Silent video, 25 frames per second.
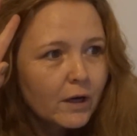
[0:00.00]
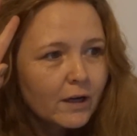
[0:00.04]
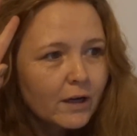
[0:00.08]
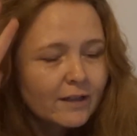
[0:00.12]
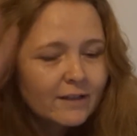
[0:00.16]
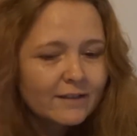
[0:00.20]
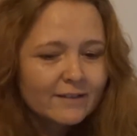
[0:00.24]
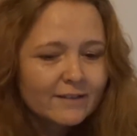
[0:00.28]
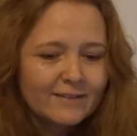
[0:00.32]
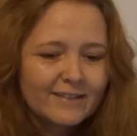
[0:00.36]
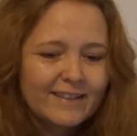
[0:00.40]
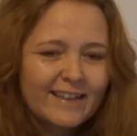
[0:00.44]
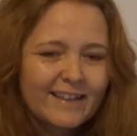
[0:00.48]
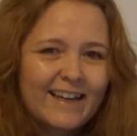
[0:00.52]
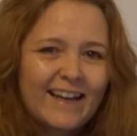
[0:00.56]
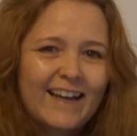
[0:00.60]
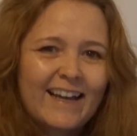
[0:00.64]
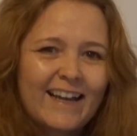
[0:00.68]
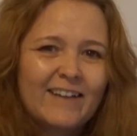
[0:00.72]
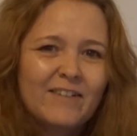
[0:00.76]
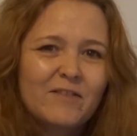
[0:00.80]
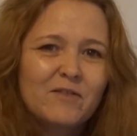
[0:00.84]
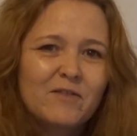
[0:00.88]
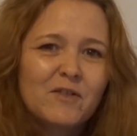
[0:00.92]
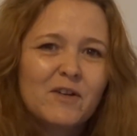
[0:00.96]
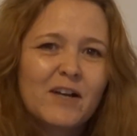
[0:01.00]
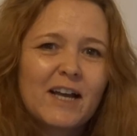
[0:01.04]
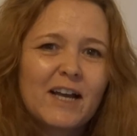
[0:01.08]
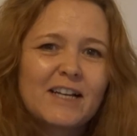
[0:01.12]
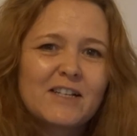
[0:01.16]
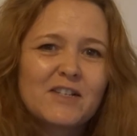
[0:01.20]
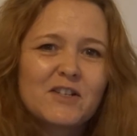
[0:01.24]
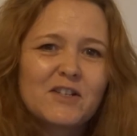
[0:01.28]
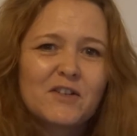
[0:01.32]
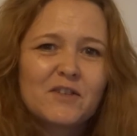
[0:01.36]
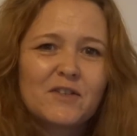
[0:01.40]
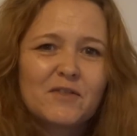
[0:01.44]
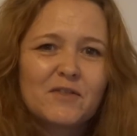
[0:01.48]
Okay, we'll catch
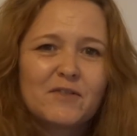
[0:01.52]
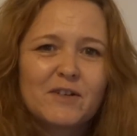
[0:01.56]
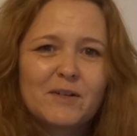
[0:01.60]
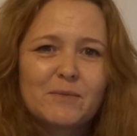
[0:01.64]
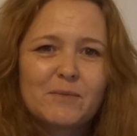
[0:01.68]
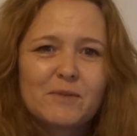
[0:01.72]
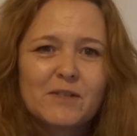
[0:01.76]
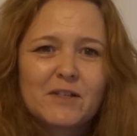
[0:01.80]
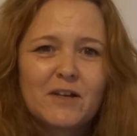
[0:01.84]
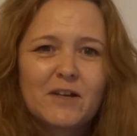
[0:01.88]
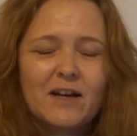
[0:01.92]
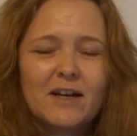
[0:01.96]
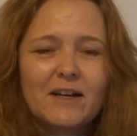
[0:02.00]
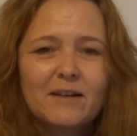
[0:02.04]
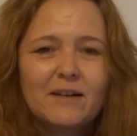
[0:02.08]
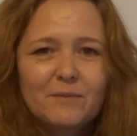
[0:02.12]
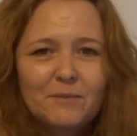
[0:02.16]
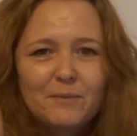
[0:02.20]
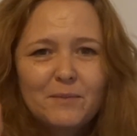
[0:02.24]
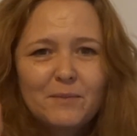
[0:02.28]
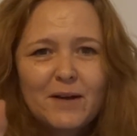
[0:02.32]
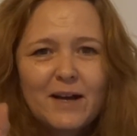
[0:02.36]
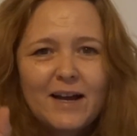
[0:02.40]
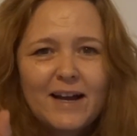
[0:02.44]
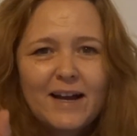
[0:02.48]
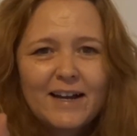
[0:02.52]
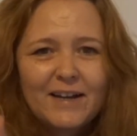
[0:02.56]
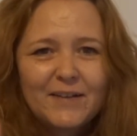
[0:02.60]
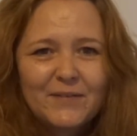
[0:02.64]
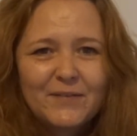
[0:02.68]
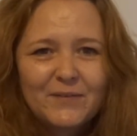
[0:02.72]
you on the flip side. Bye.